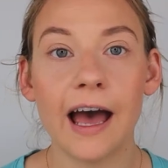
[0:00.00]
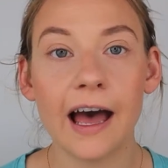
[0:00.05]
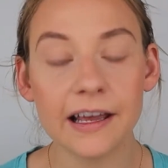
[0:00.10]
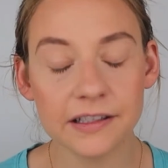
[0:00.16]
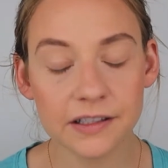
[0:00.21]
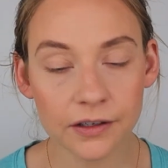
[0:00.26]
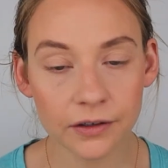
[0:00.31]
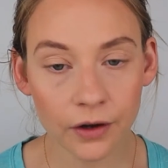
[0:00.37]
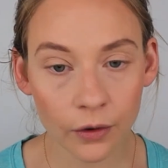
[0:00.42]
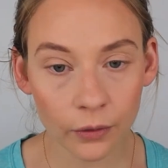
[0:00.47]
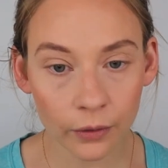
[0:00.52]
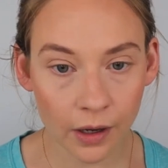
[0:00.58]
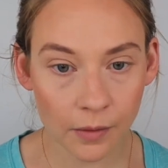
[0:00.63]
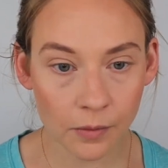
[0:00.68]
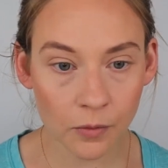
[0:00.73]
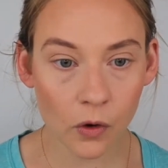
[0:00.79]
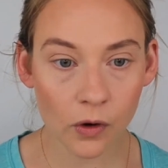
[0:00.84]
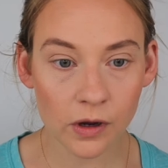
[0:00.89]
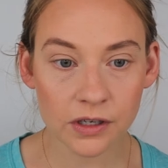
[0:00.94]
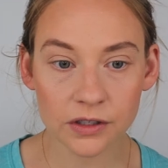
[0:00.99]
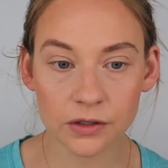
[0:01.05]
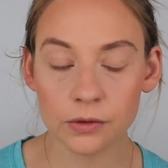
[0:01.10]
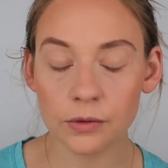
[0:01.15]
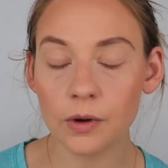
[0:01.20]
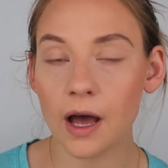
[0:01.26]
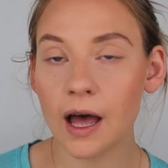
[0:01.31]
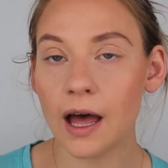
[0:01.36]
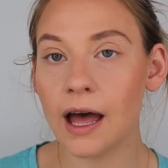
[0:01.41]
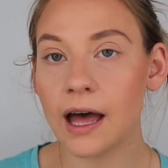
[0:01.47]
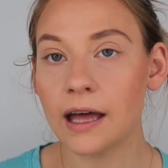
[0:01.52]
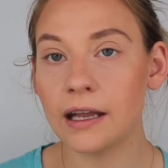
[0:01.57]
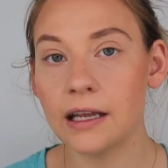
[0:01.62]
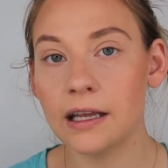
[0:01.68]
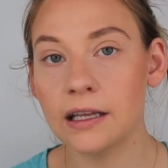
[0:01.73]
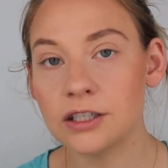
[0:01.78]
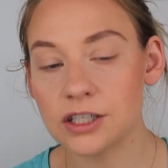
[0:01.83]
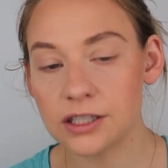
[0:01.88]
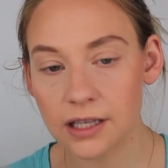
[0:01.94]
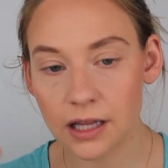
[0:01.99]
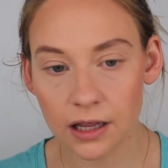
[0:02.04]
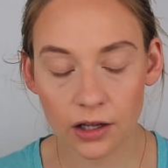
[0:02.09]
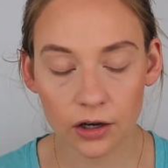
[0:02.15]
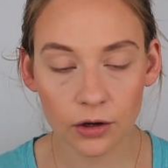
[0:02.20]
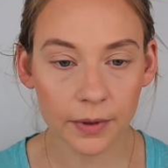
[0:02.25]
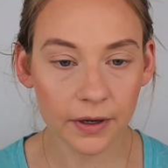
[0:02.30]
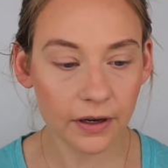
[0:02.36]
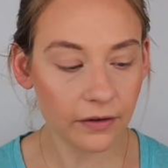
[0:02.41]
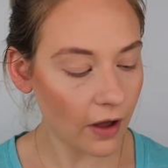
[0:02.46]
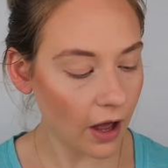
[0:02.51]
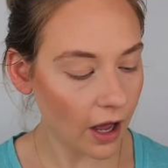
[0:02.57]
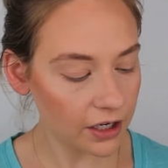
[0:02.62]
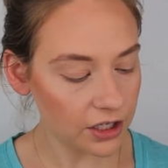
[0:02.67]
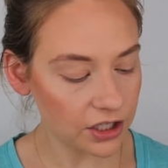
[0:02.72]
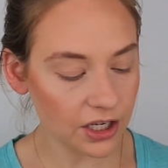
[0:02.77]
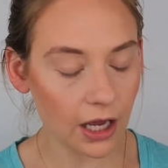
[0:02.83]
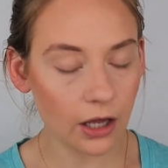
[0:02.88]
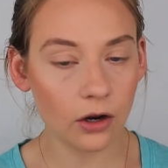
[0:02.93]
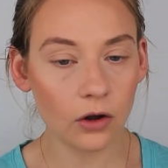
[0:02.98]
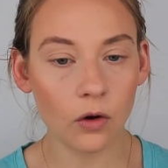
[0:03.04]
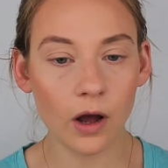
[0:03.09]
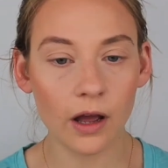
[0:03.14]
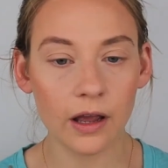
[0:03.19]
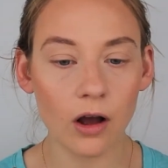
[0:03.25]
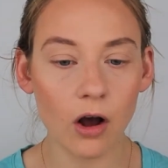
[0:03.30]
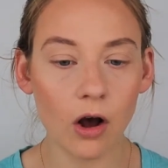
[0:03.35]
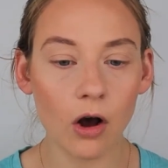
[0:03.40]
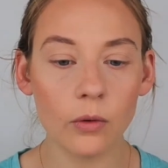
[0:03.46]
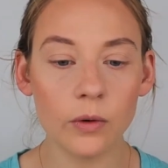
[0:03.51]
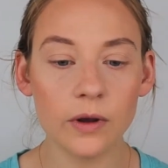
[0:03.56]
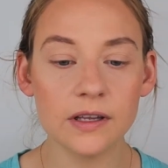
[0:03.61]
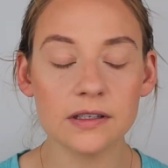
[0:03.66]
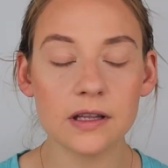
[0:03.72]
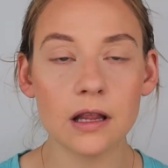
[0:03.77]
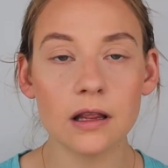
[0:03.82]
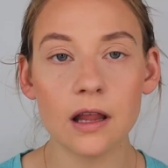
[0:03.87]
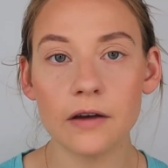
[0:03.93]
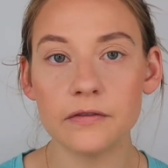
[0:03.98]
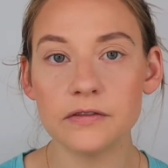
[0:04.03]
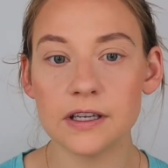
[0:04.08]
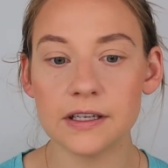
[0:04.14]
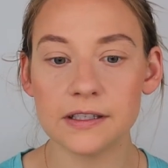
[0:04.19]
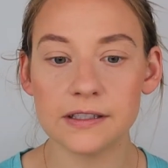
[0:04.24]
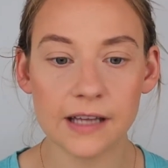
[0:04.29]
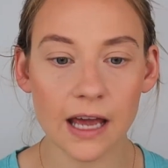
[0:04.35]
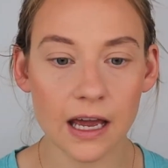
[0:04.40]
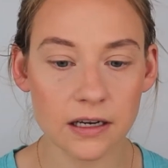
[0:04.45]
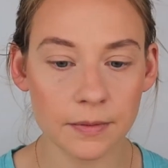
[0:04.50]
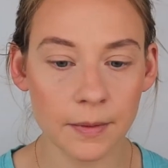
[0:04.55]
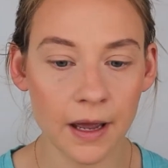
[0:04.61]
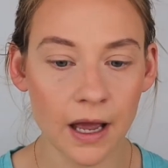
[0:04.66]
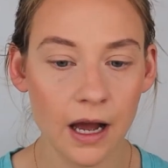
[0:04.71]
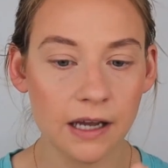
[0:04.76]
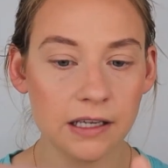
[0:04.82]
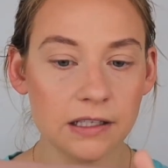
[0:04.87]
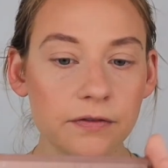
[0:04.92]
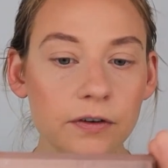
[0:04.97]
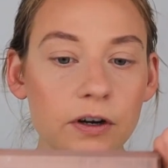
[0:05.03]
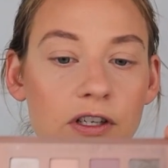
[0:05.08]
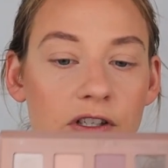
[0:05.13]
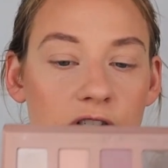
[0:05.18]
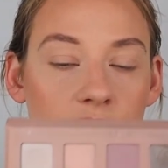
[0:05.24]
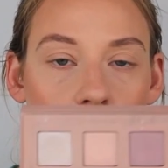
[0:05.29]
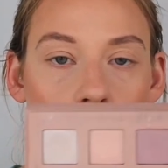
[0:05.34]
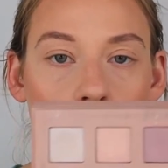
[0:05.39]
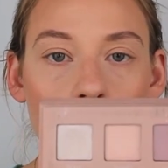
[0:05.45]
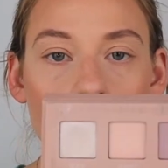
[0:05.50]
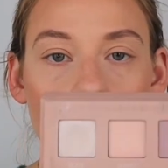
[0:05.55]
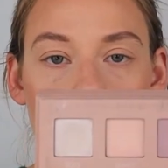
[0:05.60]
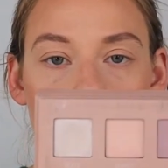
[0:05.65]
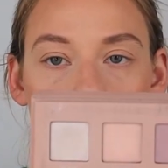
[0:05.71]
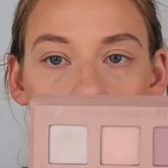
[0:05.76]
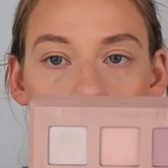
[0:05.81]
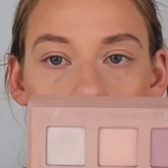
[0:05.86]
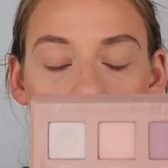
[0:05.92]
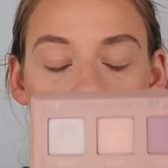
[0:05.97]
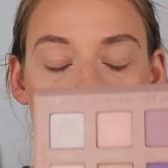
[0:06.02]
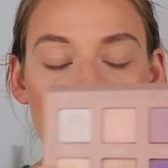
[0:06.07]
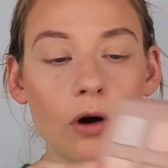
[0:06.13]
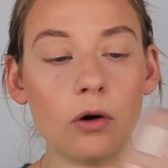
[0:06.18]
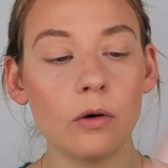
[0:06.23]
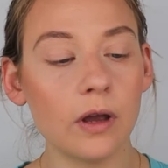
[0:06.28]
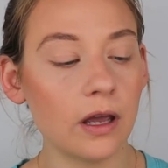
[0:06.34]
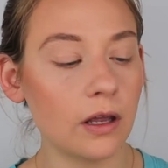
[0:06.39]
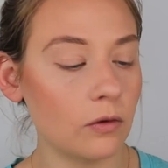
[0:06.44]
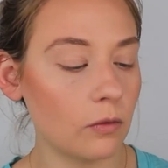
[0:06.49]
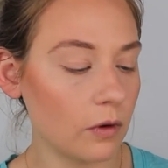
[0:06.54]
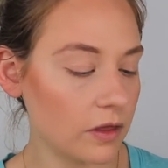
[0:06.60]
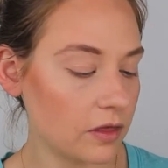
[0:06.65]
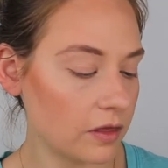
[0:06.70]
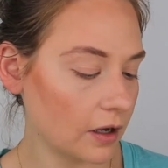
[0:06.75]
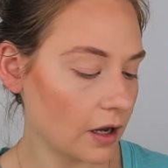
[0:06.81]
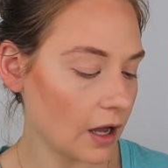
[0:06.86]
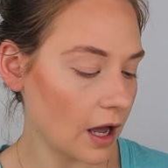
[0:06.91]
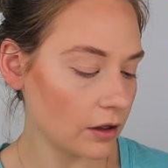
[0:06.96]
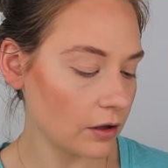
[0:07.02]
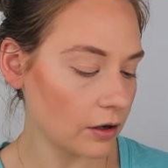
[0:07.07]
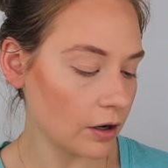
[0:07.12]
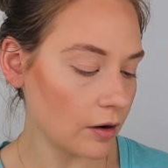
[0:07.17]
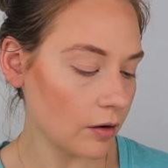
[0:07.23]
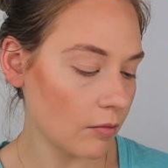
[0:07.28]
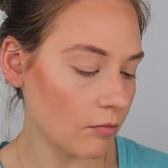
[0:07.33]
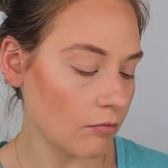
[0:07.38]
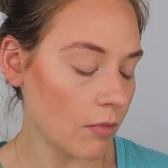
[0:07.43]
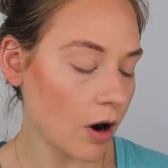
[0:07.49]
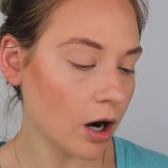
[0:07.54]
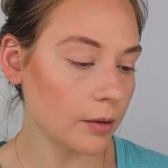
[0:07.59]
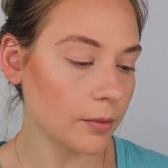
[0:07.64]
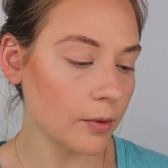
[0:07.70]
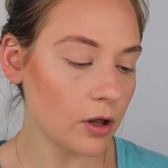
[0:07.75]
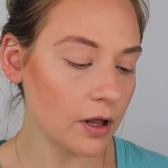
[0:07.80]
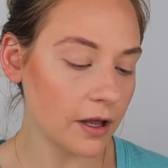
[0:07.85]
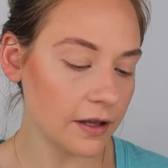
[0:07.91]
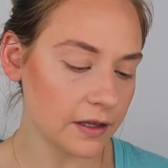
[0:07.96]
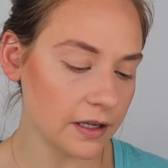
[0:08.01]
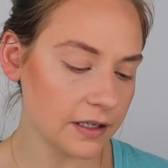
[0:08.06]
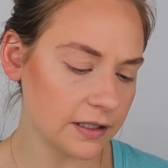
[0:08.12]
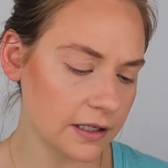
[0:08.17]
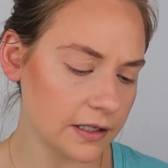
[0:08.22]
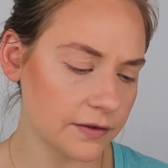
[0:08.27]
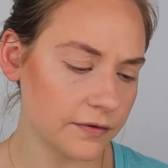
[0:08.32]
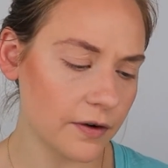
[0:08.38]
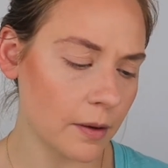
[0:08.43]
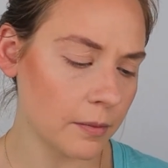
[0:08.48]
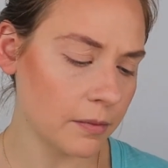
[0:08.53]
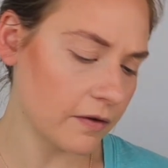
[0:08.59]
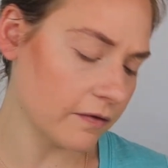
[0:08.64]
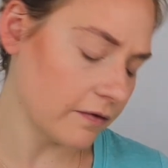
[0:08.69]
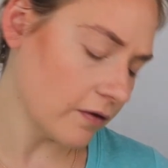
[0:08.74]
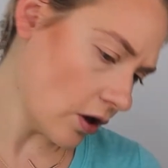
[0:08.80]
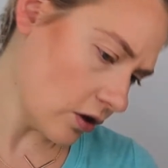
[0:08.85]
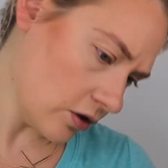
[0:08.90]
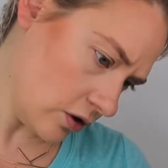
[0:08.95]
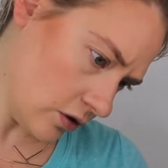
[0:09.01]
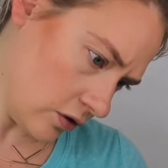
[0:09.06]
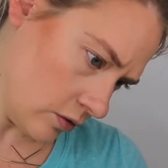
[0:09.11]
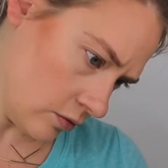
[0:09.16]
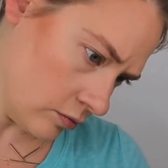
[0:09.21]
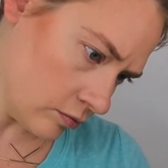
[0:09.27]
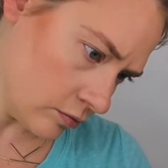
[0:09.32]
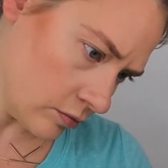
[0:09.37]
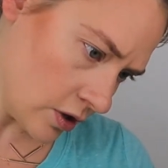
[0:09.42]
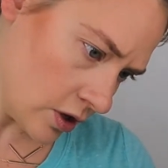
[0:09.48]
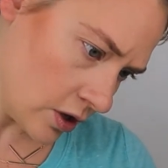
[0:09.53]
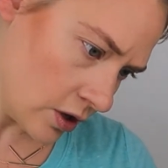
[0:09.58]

as you know, when I'm going to add in just a little bit of eyeshadow, I always love to set my eyes first, so I'm going to go in with the color Marble, and this is from the volume